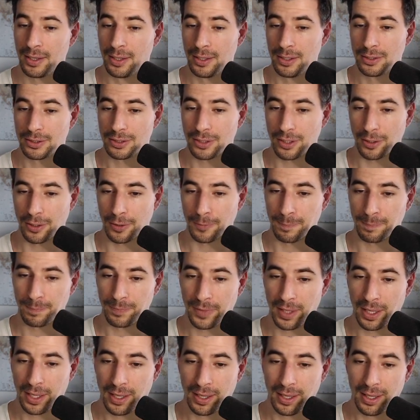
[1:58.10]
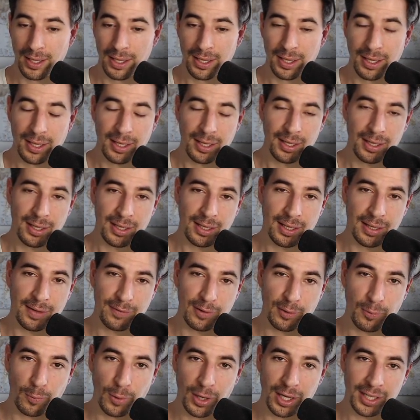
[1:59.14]
So if
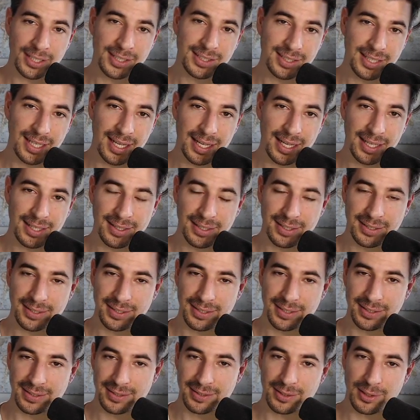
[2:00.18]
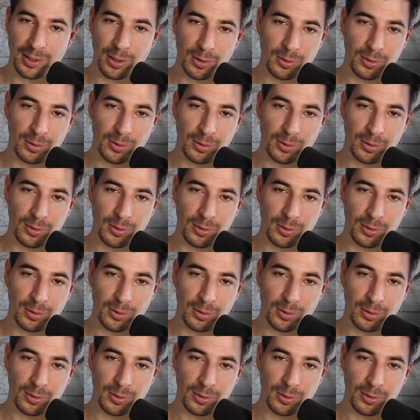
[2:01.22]
you want to say this is no